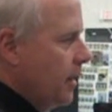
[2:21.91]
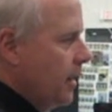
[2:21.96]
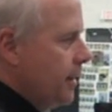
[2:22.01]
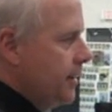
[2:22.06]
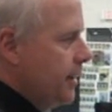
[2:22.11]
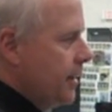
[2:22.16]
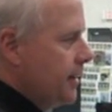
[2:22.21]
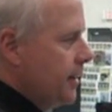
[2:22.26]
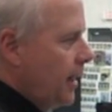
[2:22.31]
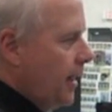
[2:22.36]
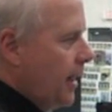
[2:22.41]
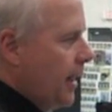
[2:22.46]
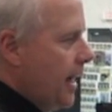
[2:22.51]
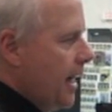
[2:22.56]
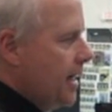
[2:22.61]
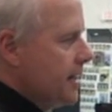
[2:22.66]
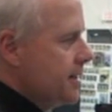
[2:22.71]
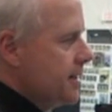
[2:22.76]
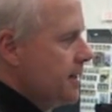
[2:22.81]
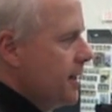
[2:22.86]
And then the
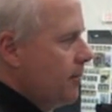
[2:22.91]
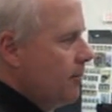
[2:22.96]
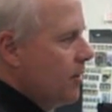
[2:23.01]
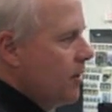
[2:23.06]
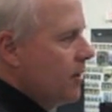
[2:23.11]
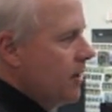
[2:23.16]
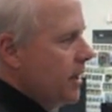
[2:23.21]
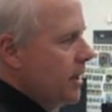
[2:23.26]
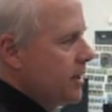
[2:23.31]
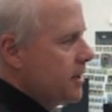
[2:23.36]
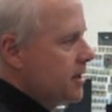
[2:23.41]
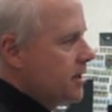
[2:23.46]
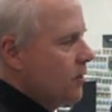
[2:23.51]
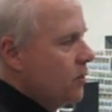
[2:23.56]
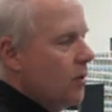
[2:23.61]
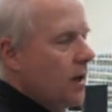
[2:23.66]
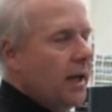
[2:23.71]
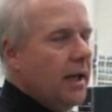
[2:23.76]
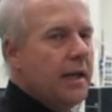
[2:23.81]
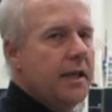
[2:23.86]
last number is the
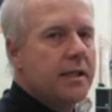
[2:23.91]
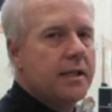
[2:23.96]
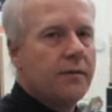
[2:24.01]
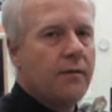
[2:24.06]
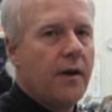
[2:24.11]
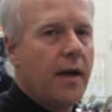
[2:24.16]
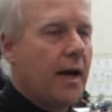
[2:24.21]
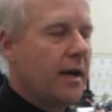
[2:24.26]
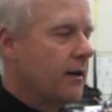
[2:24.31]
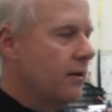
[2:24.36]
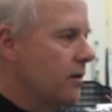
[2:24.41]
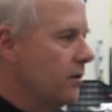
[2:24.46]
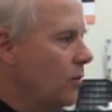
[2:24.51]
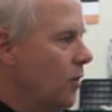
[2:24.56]
release factor.